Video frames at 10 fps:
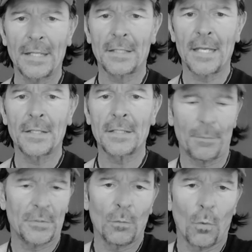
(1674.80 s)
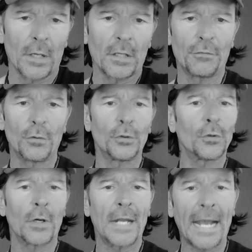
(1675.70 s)
It's something
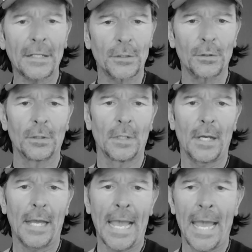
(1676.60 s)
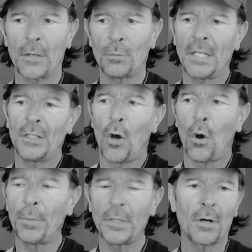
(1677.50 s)
wonderful to connect to. And when
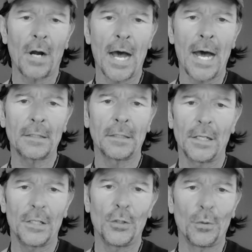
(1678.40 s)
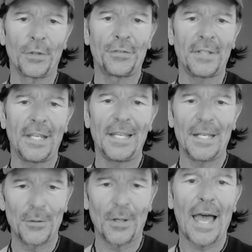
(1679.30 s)
you open your heart, you will
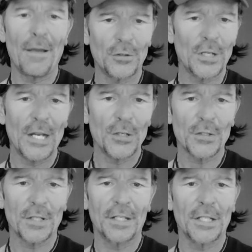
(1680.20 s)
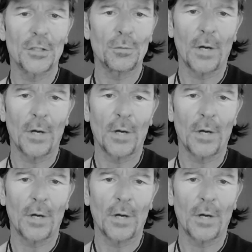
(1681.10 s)
see your life changes. And